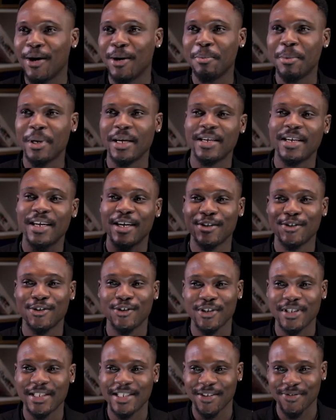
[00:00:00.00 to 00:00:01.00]
My dad
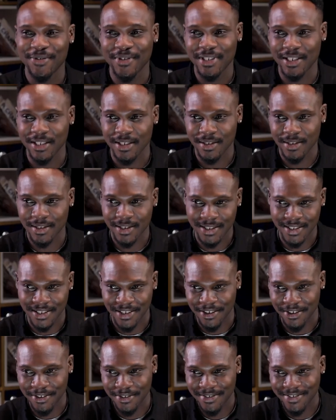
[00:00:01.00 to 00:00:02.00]
turned 70 this
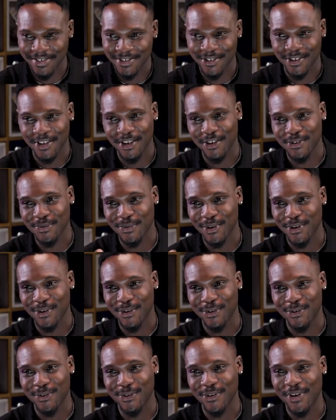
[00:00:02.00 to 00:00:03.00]
year, so that was really
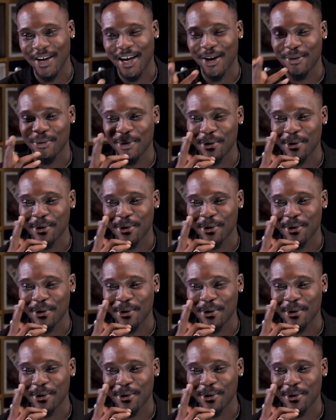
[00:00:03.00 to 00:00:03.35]
cool. I